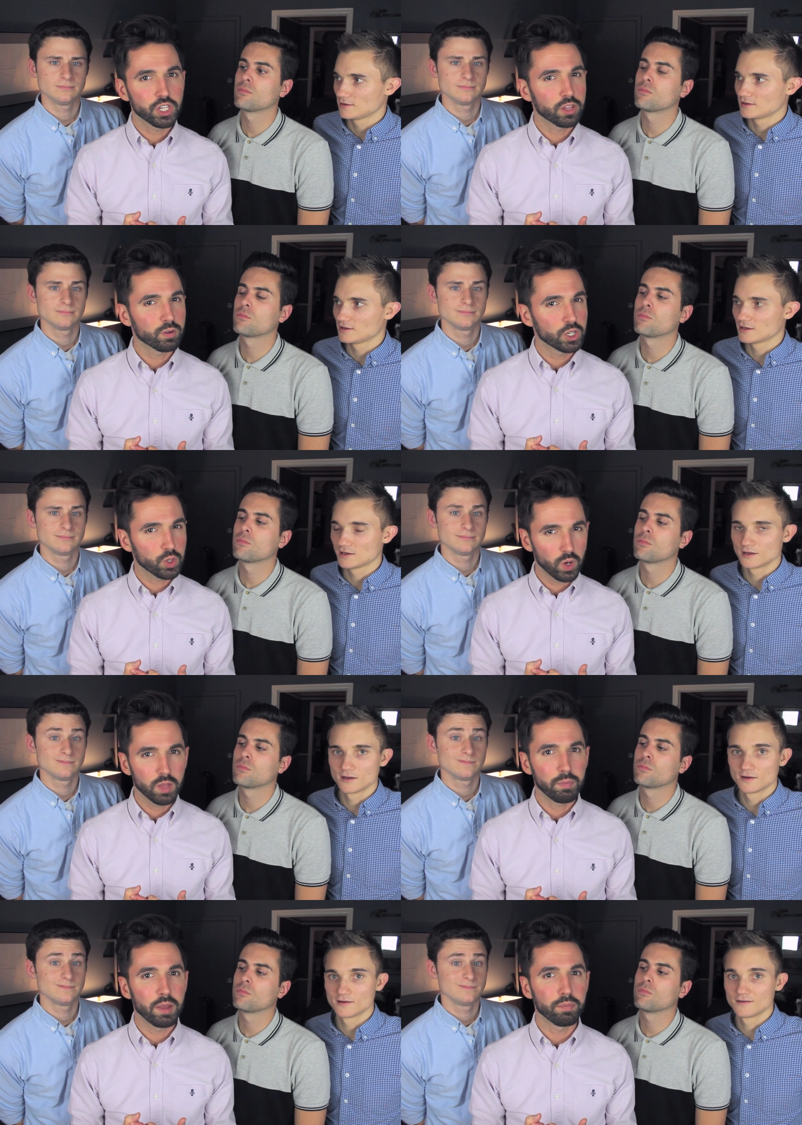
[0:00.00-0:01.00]
Speaker 1: each other in
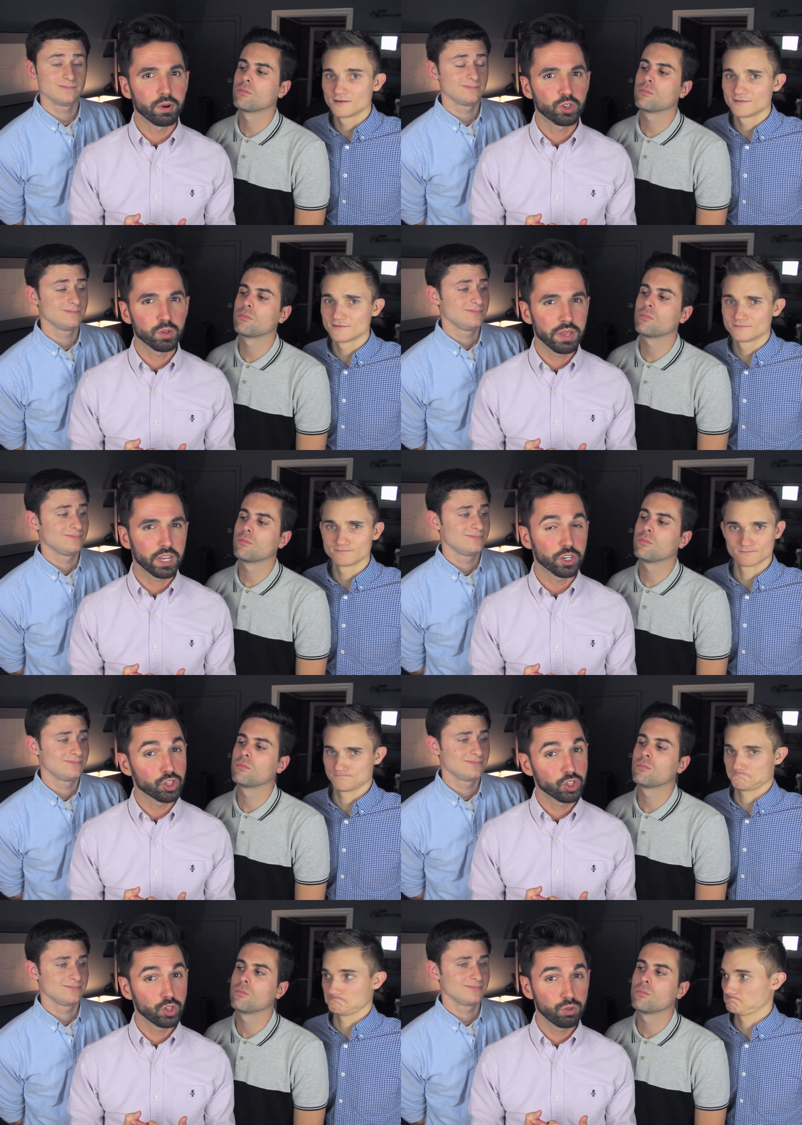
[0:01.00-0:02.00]
toilet paper to make a
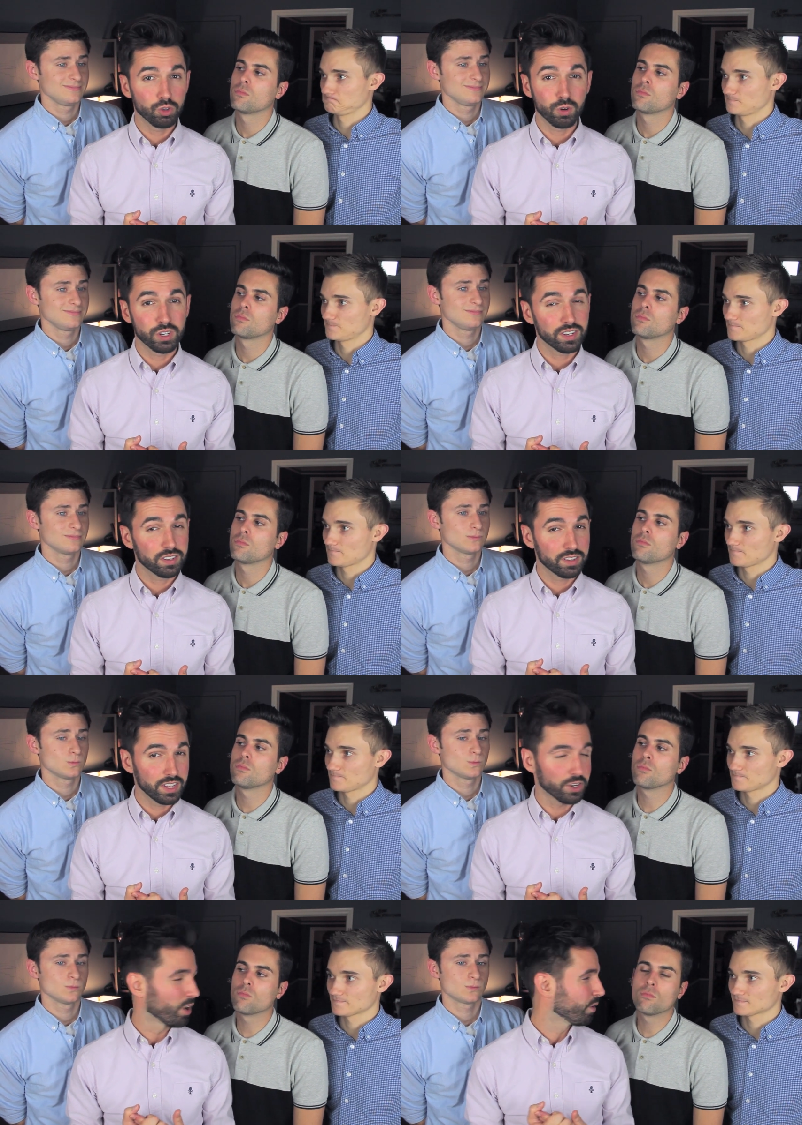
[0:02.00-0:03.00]
suit or
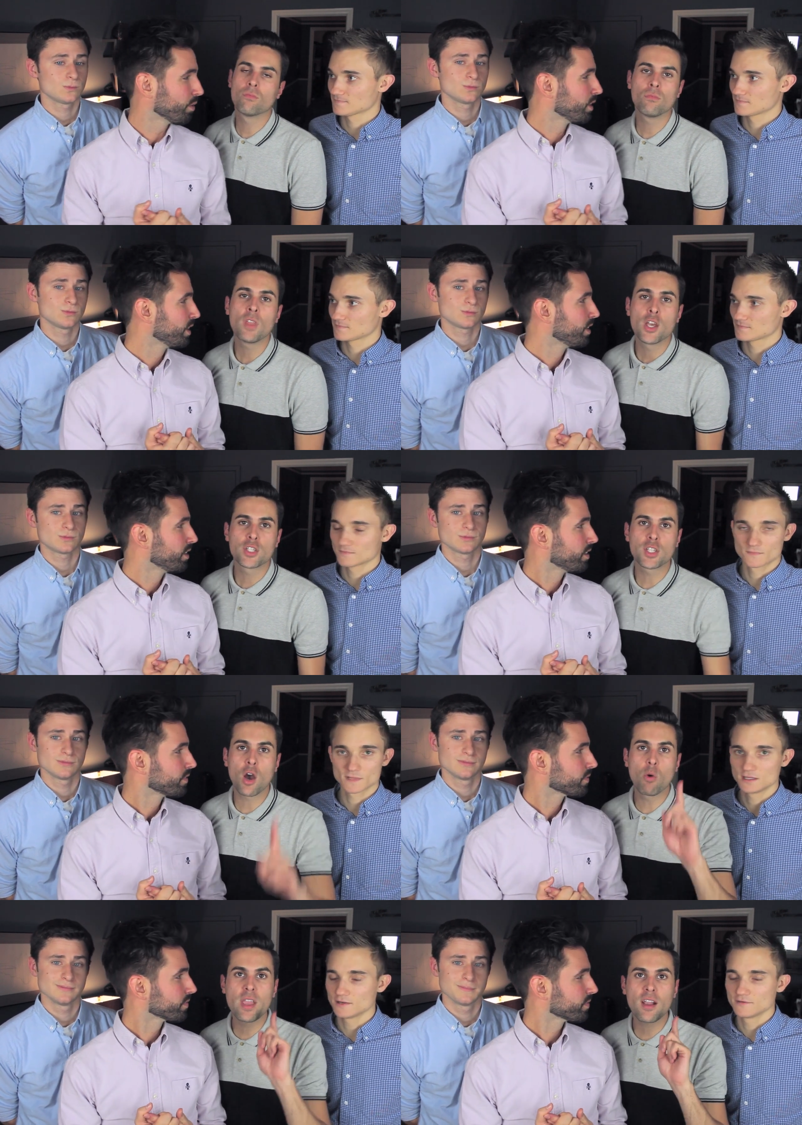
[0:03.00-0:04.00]
tuxedo.
Speaker 2: Mm -hmm.
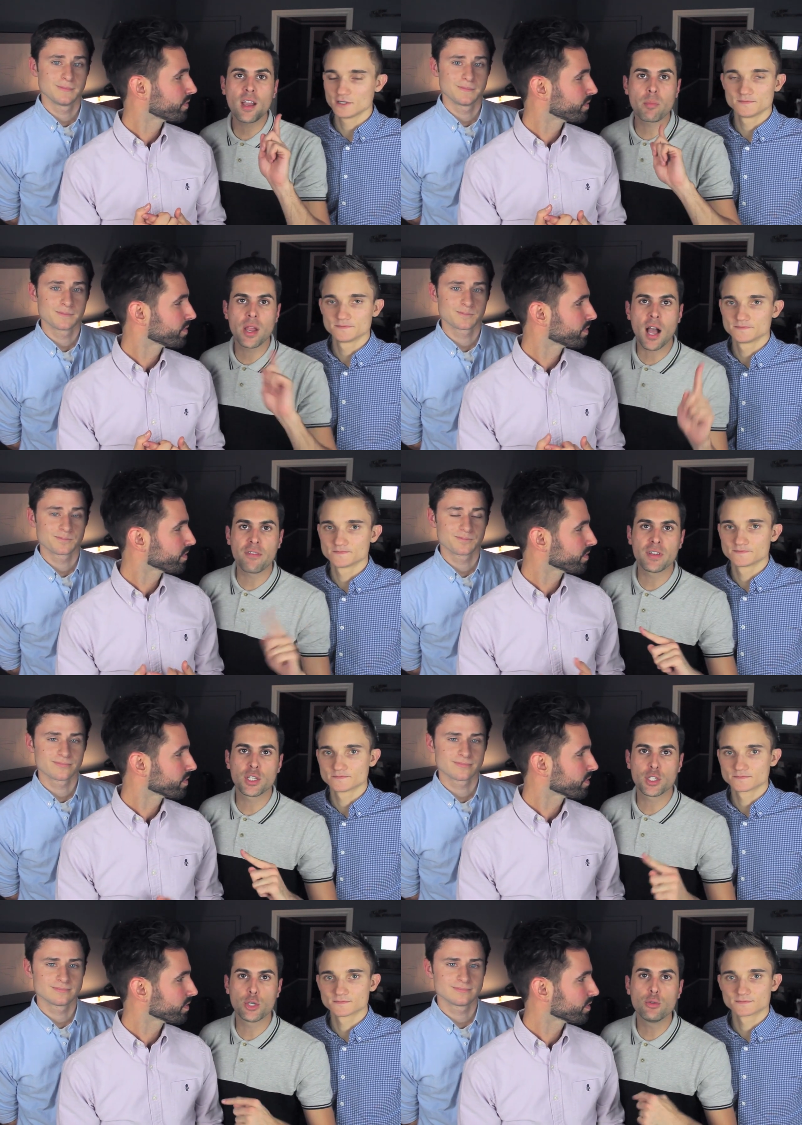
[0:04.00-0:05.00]
So we are going to break off into
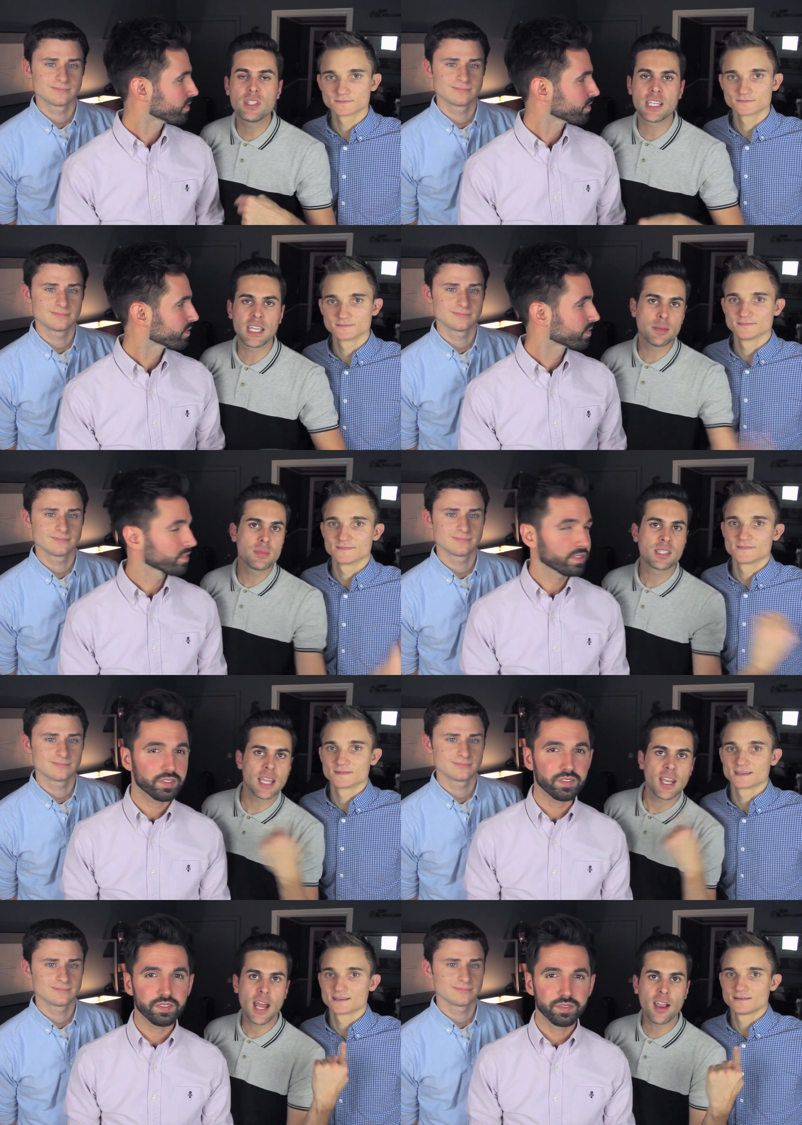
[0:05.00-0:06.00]
two teams.
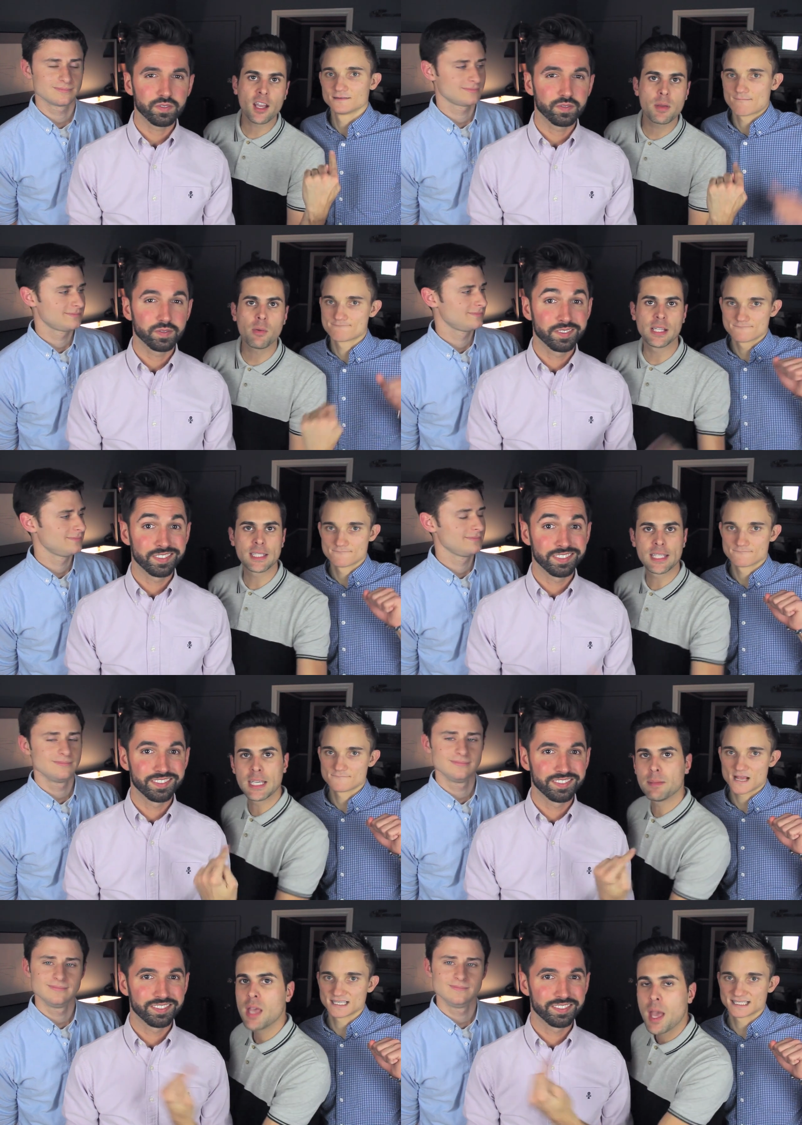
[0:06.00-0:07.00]
Dan and I are going to be one
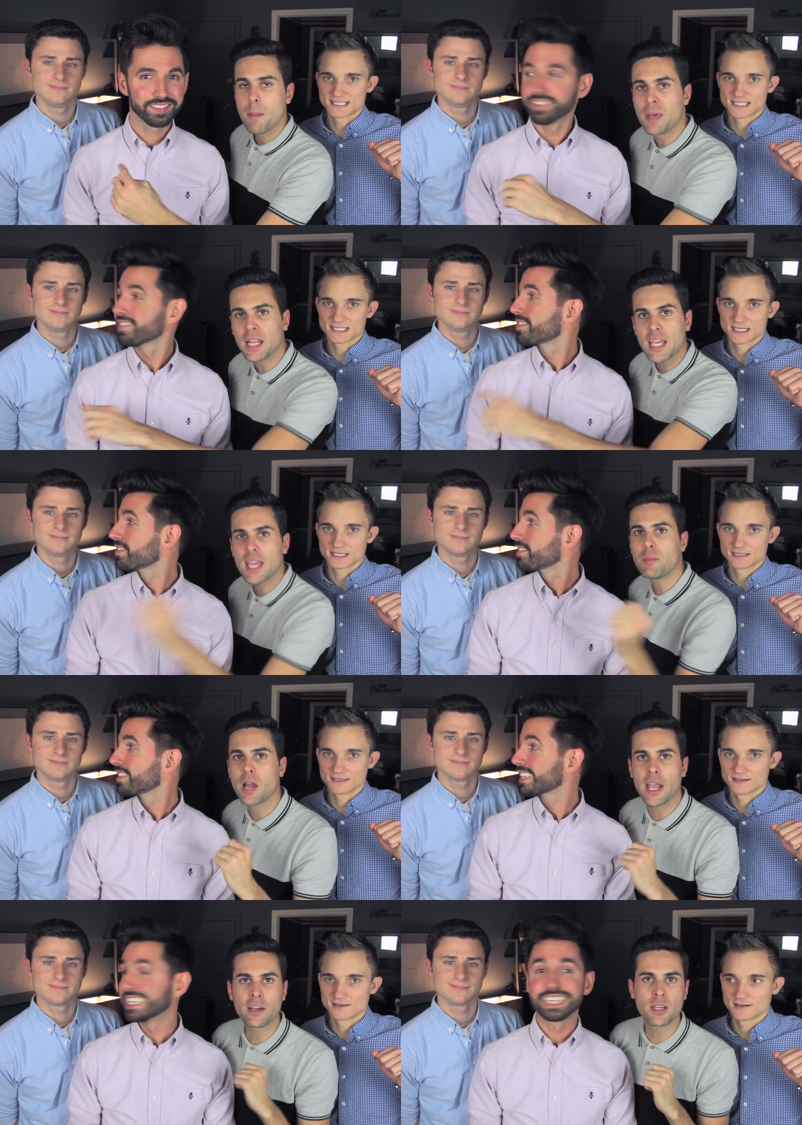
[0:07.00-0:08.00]
team. Billy and
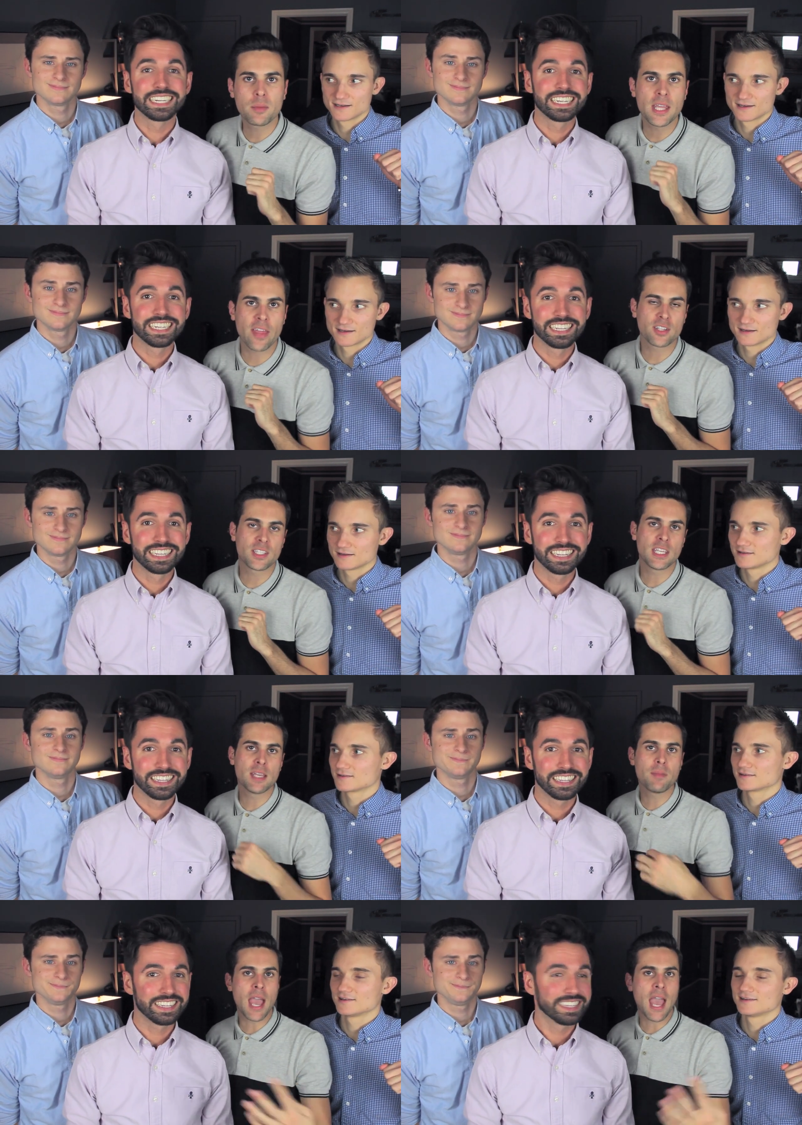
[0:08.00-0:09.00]
Brian are going to be the other team,